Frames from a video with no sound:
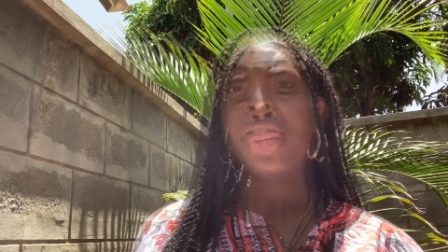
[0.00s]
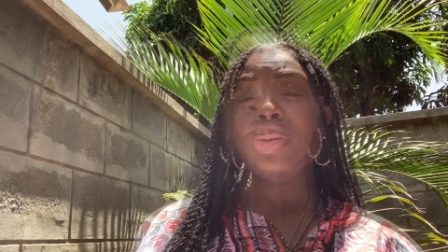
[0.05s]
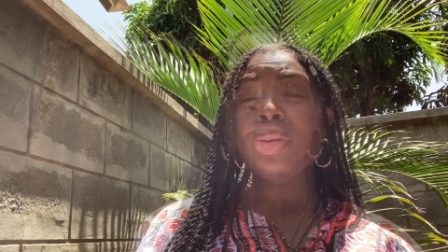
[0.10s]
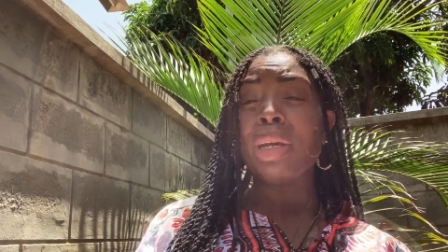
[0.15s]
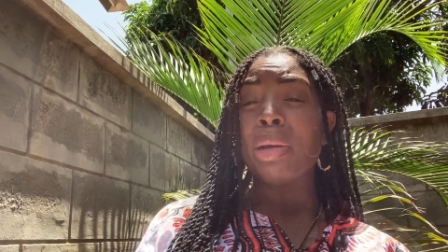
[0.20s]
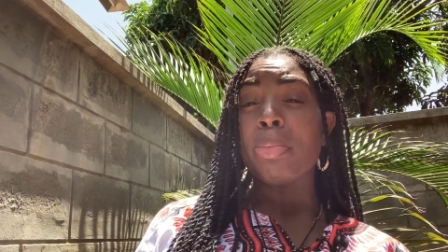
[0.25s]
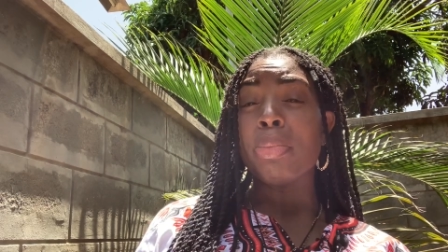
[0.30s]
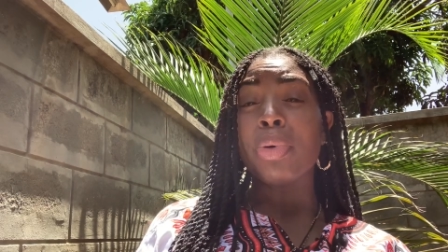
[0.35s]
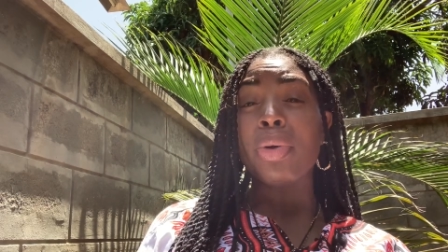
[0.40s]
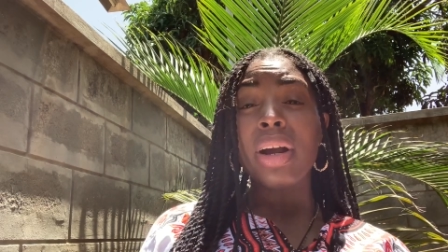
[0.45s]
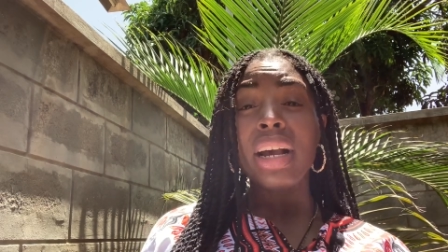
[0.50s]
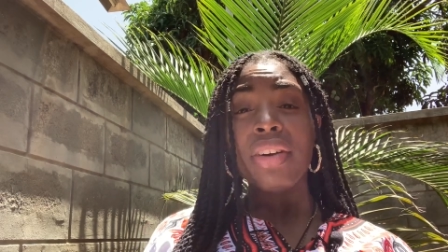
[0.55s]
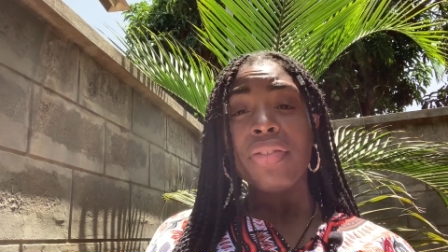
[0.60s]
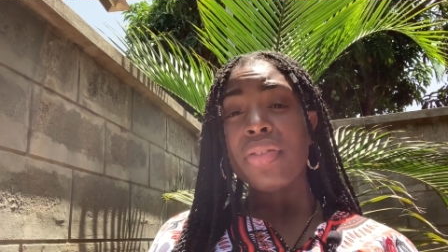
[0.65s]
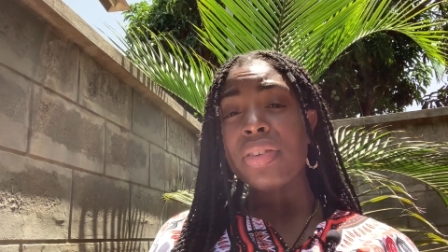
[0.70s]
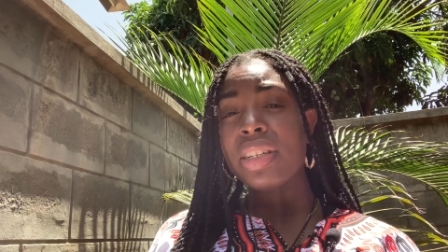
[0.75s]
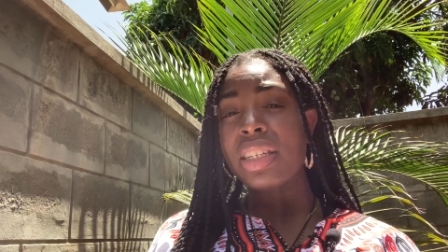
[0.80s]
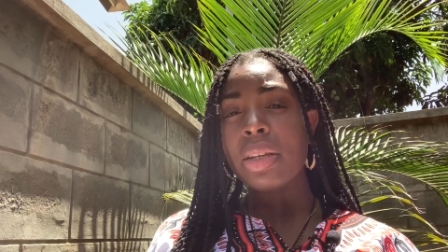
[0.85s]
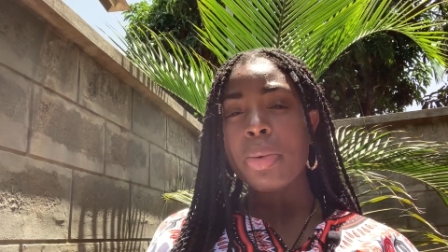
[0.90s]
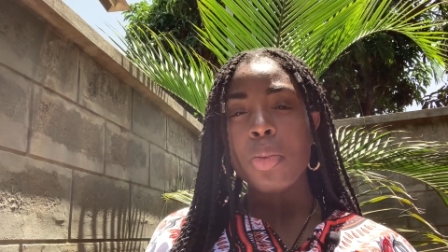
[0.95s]
You can pray
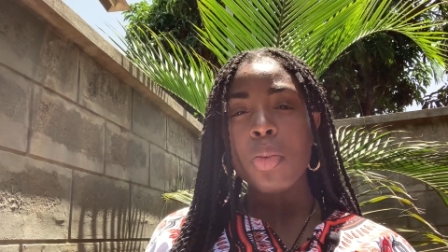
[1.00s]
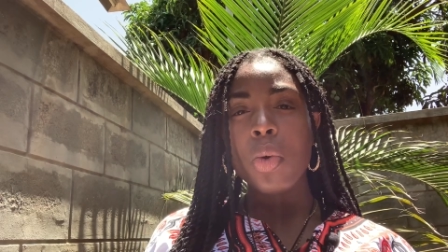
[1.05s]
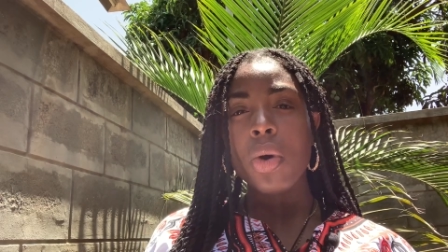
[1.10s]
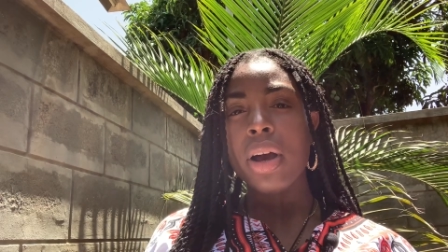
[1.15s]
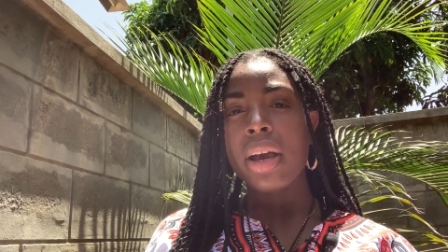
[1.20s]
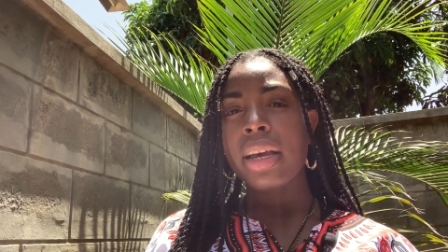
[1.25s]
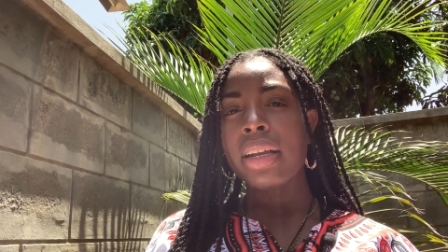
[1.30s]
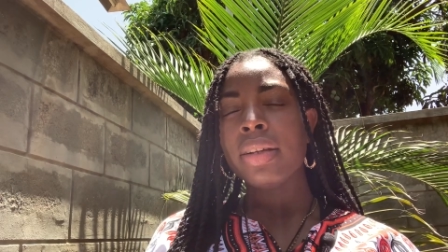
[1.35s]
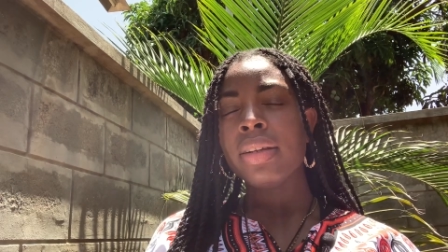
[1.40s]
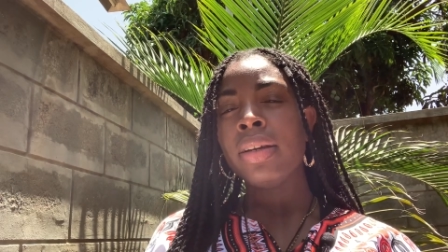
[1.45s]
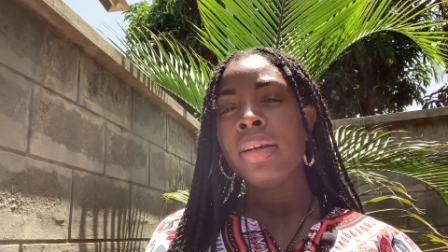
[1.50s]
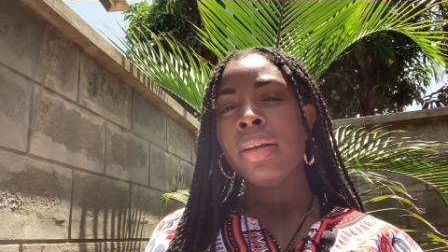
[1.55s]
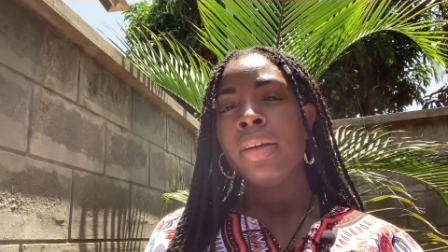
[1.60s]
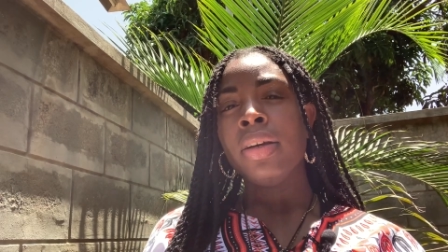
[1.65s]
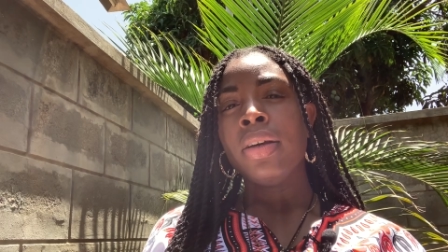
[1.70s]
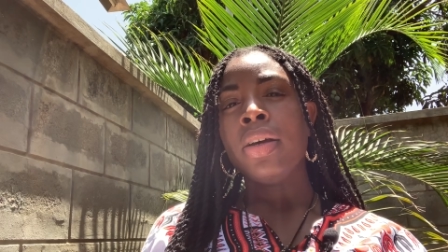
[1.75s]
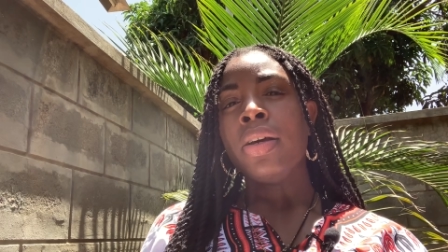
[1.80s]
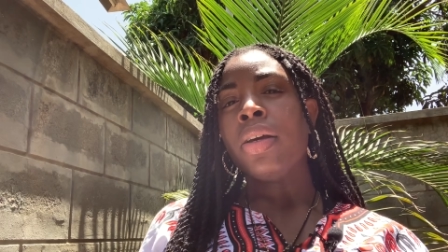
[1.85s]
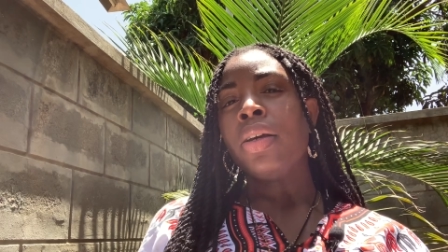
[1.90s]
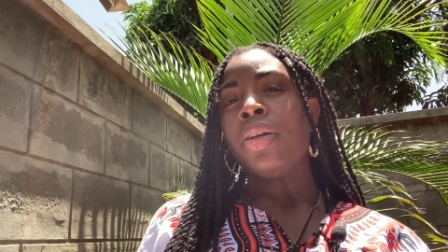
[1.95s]
for someone,
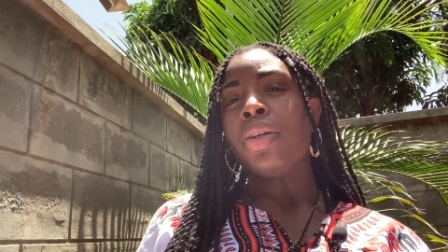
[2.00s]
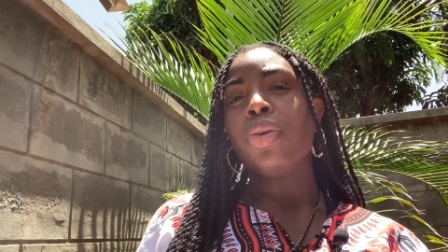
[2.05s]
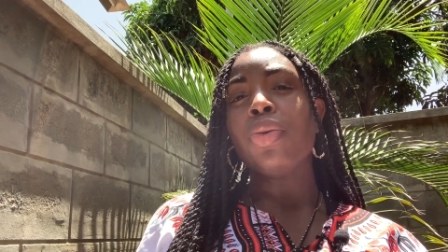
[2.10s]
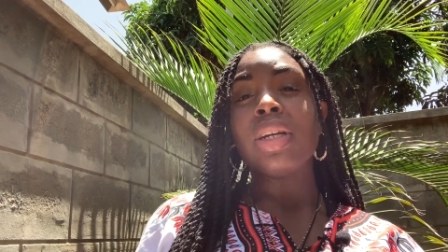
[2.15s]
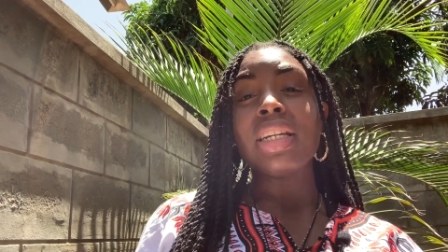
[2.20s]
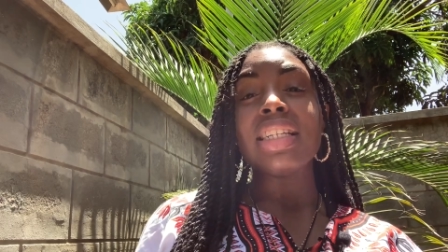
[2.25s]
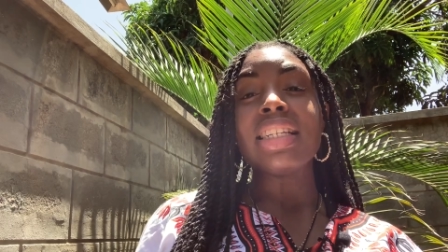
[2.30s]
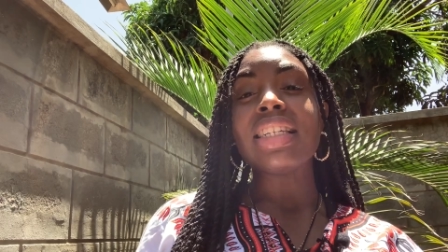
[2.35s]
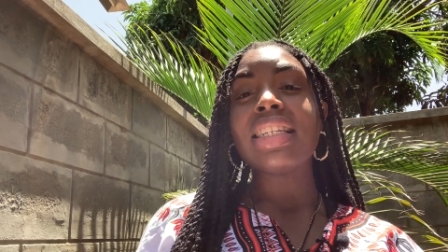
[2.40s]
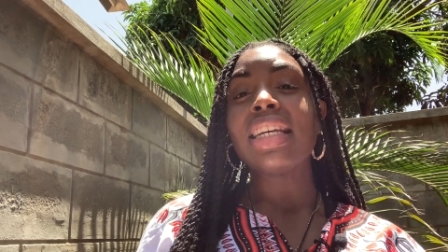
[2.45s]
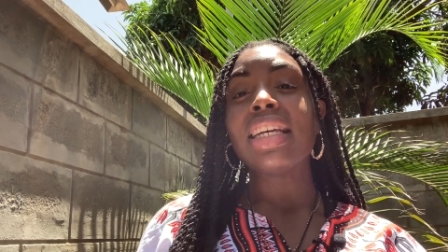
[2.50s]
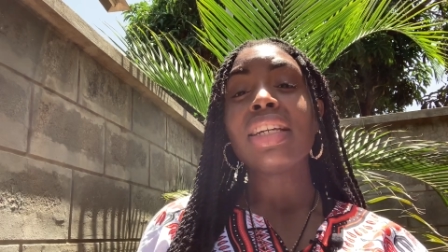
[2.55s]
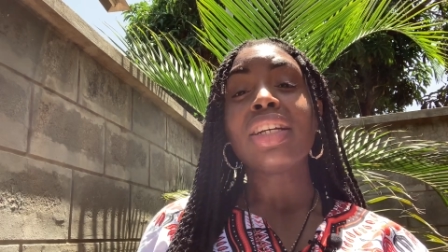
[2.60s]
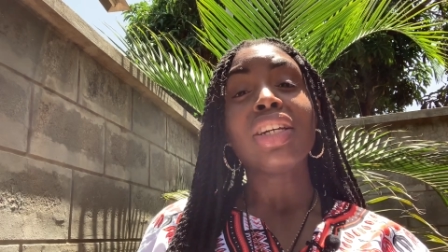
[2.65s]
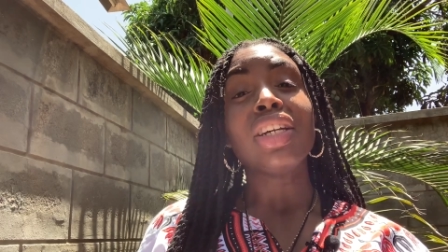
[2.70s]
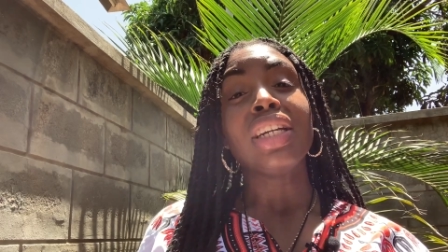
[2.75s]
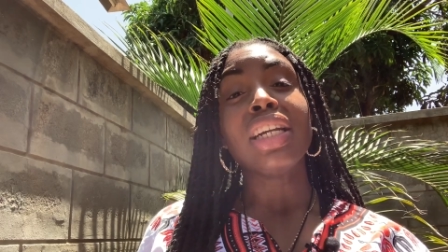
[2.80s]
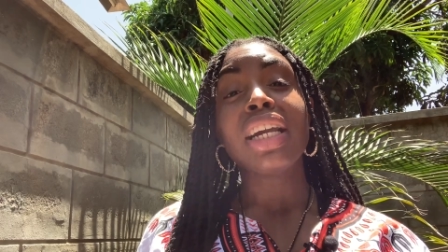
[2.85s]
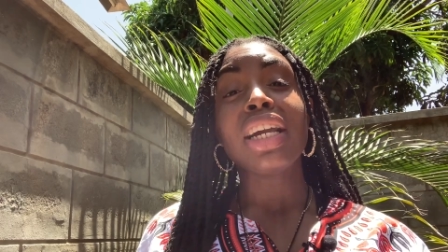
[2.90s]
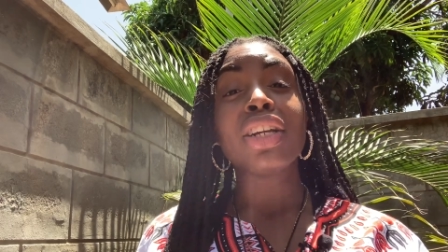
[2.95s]
you can send
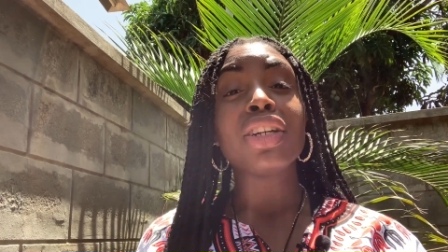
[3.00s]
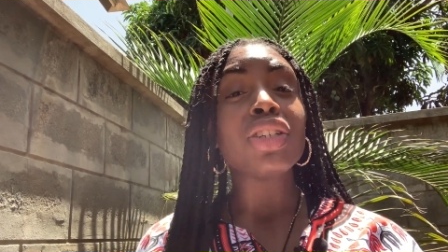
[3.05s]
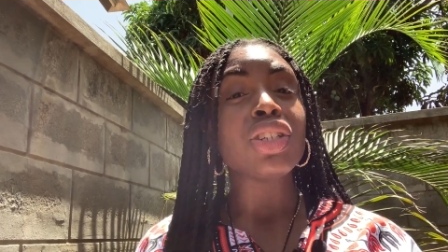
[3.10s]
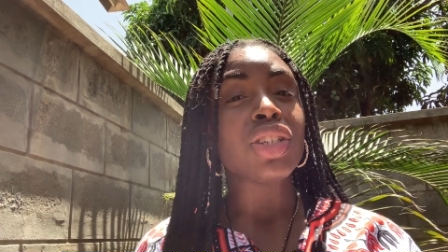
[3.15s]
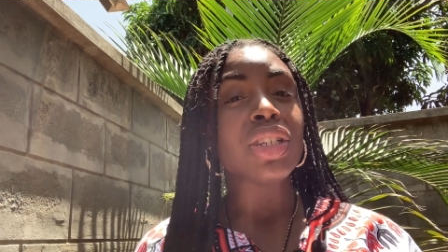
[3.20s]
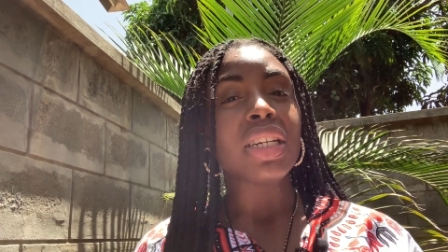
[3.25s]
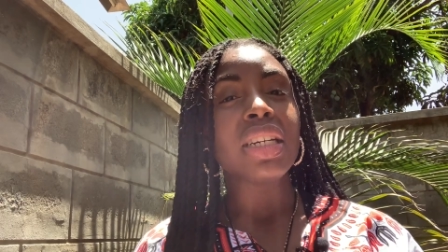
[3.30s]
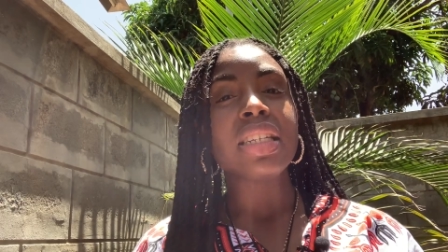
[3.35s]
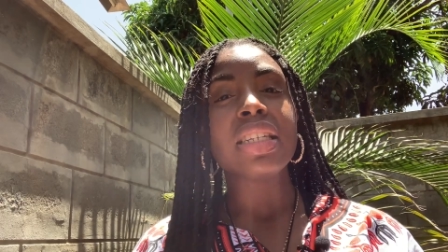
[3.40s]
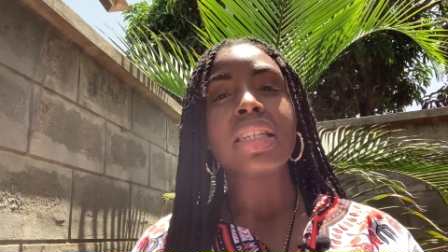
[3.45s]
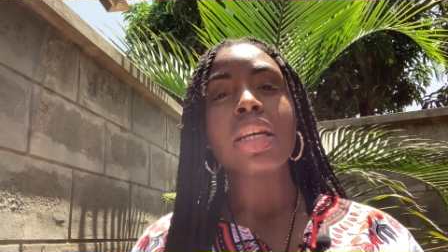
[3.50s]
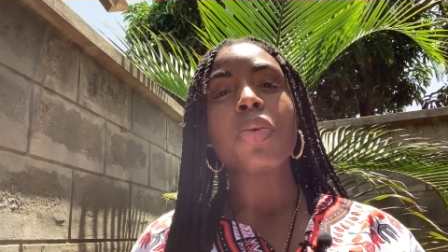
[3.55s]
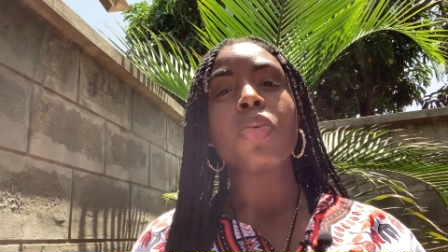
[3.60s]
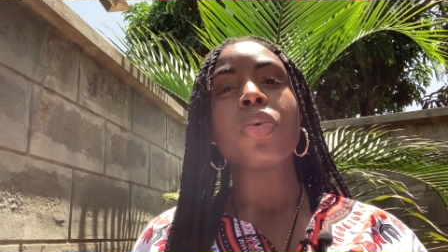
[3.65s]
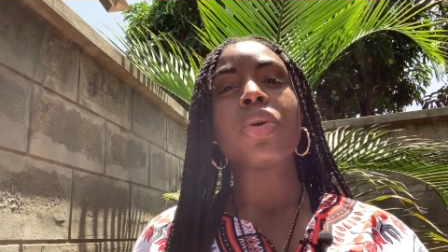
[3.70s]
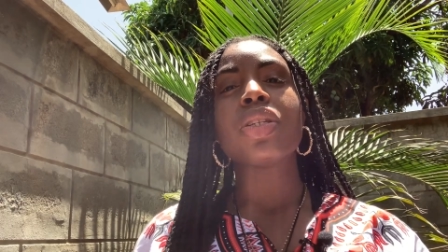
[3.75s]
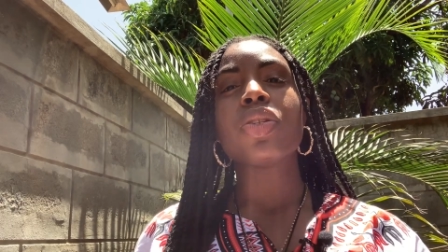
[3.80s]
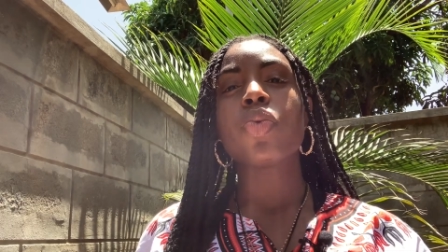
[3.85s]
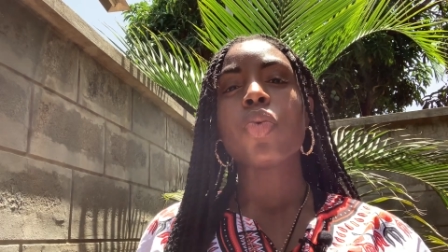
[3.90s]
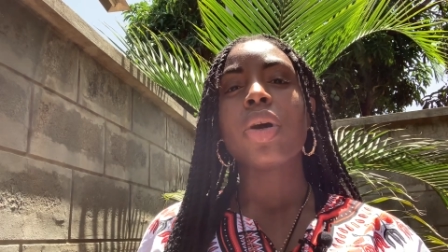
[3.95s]
good energy
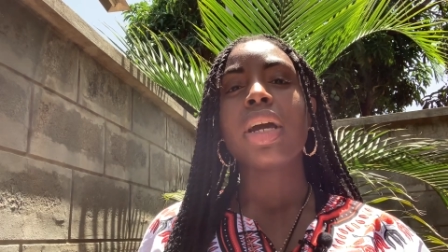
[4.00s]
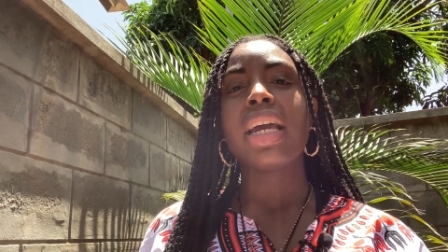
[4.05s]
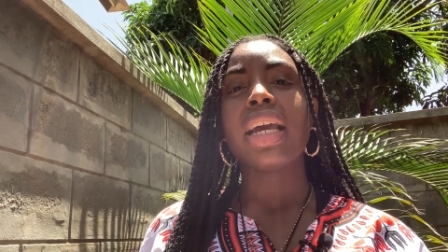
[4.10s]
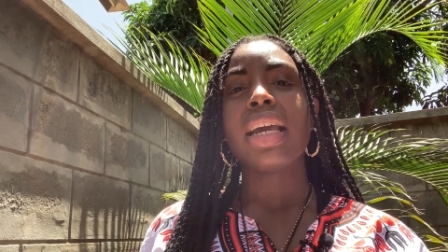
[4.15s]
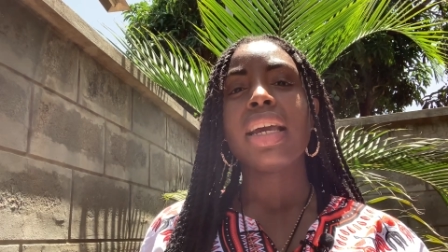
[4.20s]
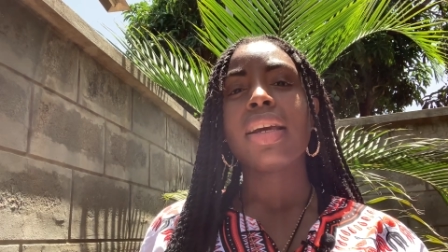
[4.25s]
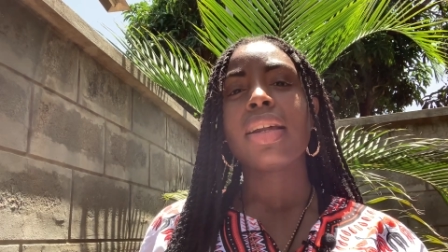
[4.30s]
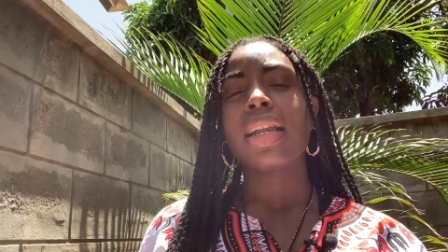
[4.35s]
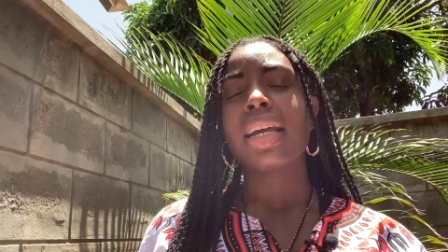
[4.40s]
someone's way.